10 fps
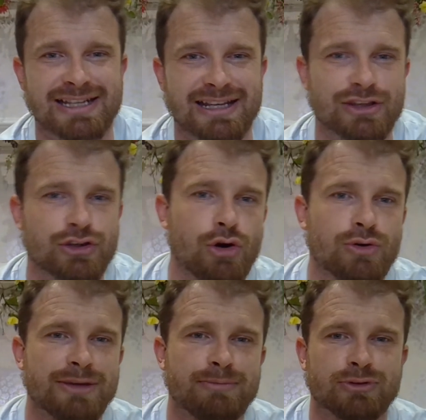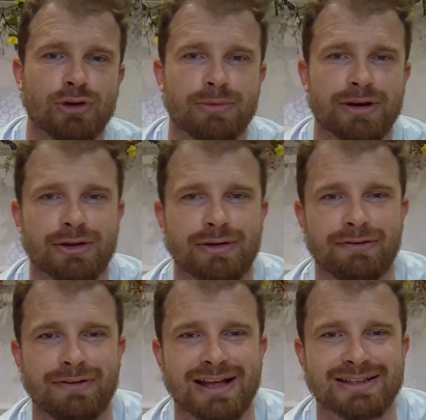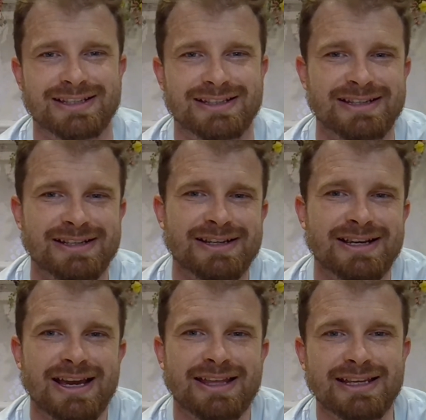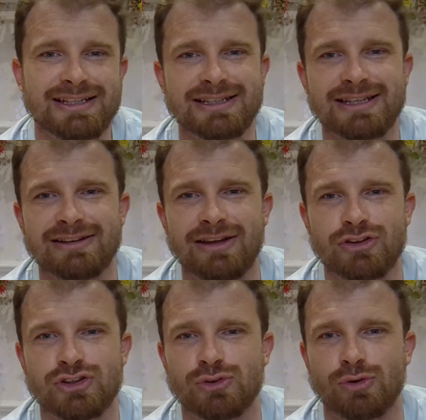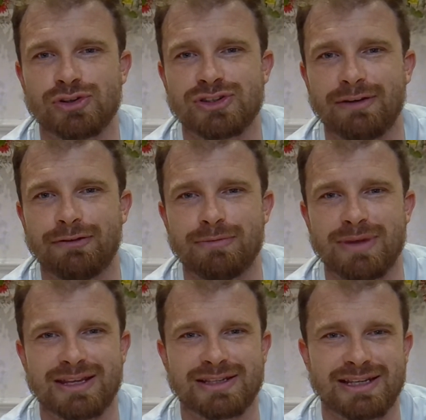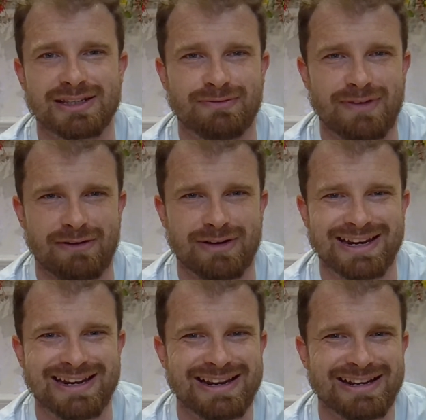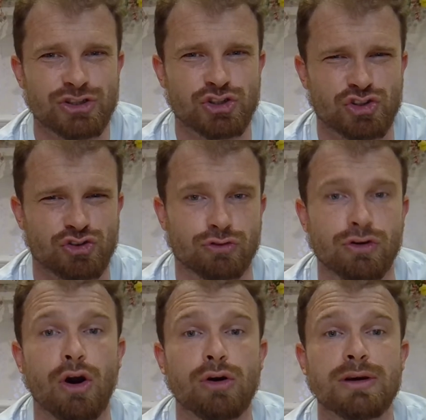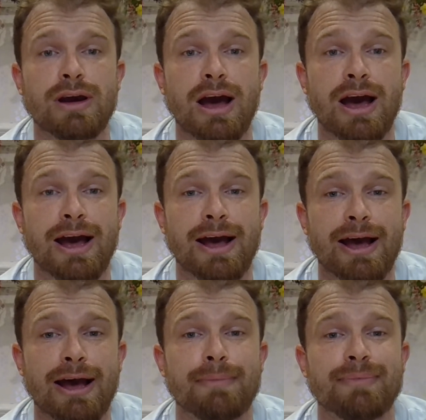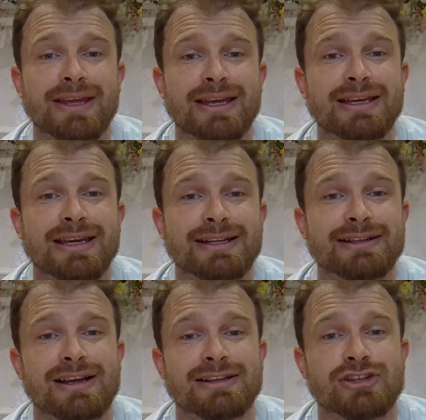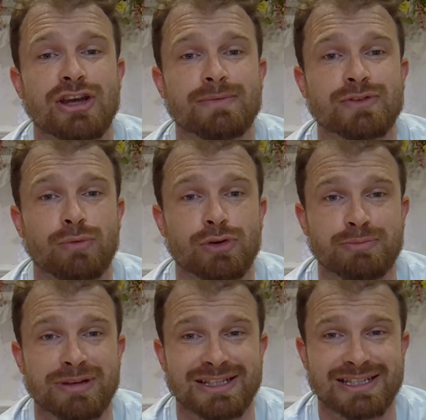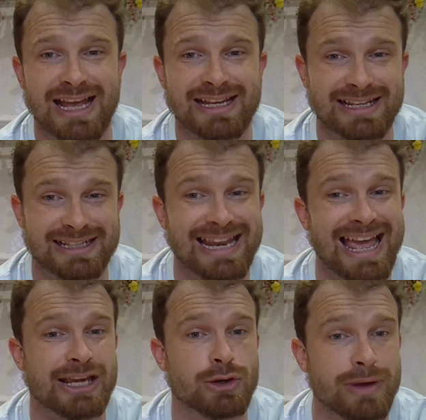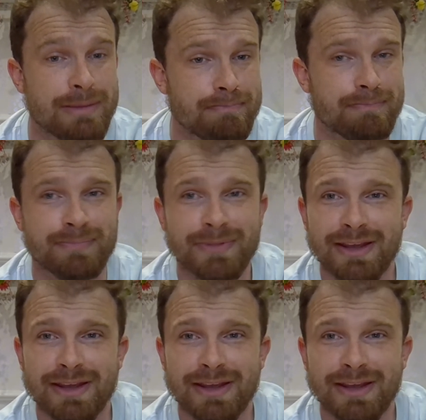as I said, the goalkeeper domino effect. And this is another source that for me is very strong in terms of what's being said. It's L'Equipe.